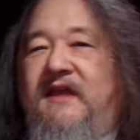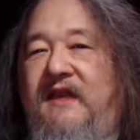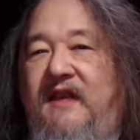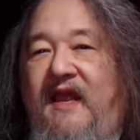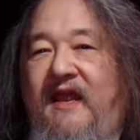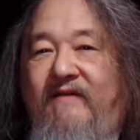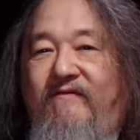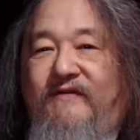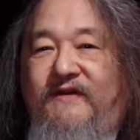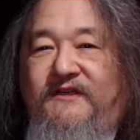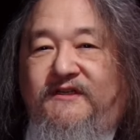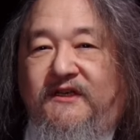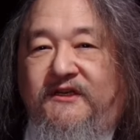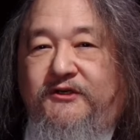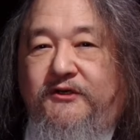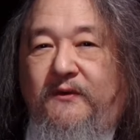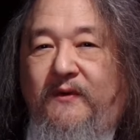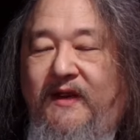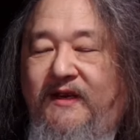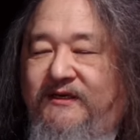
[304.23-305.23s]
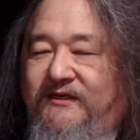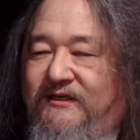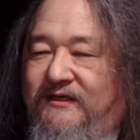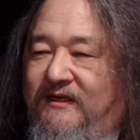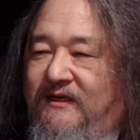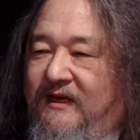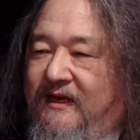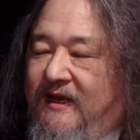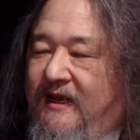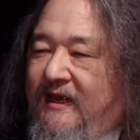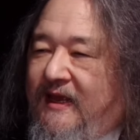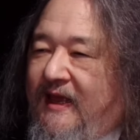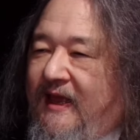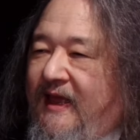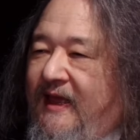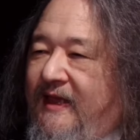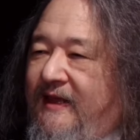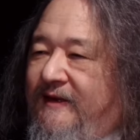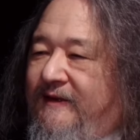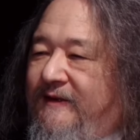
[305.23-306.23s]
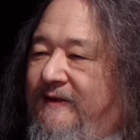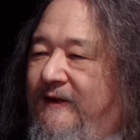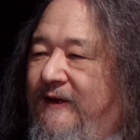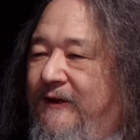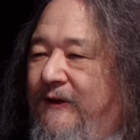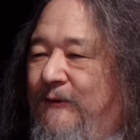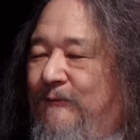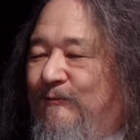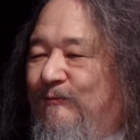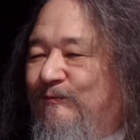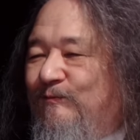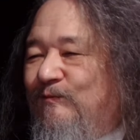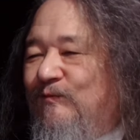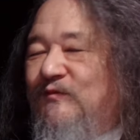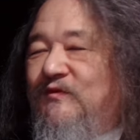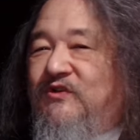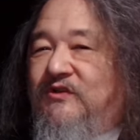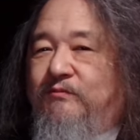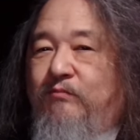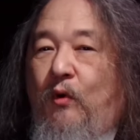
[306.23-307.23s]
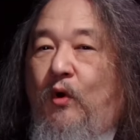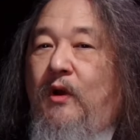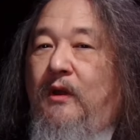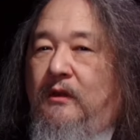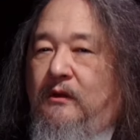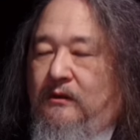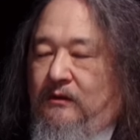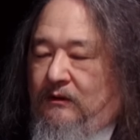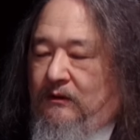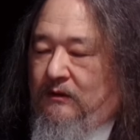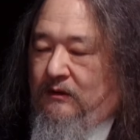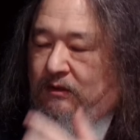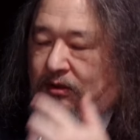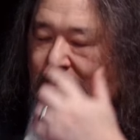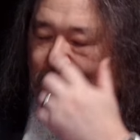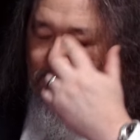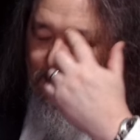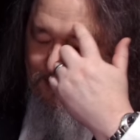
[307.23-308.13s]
in every situation. And, you know, spoiler alert,